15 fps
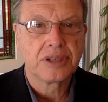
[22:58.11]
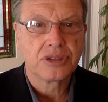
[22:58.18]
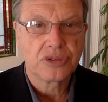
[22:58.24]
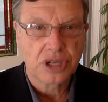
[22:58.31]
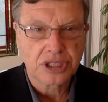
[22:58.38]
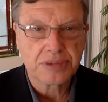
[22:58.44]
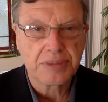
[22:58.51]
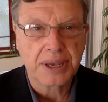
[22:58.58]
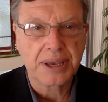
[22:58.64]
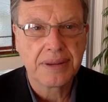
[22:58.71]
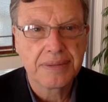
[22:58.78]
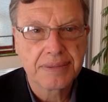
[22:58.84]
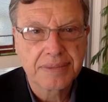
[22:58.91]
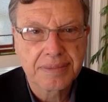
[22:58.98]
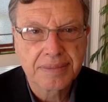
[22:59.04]
Trust me,
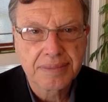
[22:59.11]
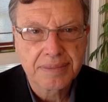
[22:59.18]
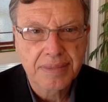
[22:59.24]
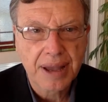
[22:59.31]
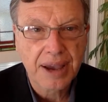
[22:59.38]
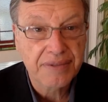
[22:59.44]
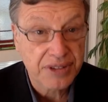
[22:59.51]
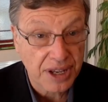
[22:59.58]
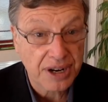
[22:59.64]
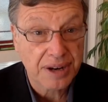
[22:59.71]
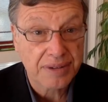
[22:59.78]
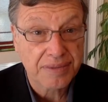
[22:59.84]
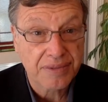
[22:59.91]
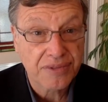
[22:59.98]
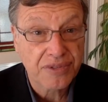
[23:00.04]
I've done
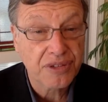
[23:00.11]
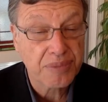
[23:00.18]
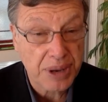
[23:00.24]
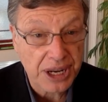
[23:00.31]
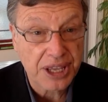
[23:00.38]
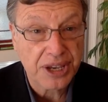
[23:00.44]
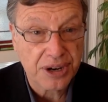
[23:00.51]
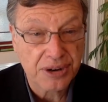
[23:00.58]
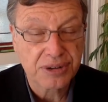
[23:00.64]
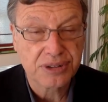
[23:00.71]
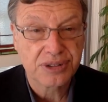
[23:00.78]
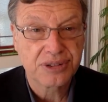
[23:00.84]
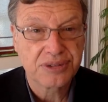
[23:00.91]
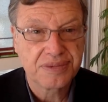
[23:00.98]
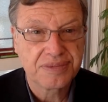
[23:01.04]
it for many
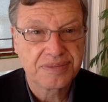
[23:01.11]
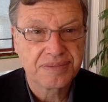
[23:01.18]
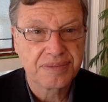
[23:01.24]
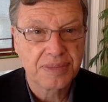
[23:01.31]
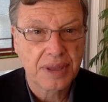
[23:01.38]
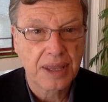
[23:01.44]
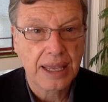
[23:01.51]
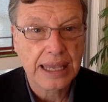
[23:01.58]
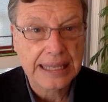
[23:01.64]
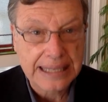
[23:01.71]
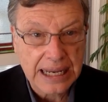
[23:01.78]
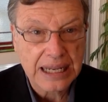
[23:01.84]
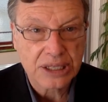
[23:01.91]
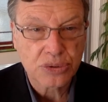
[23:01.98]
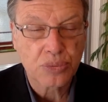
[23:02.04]
years. It
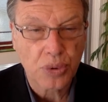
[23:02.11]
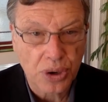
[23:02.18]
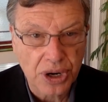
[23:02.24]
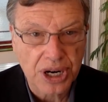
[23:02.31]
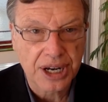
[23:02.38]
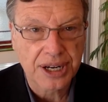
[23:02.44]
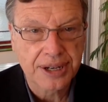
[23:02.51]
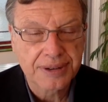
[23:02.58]
does work.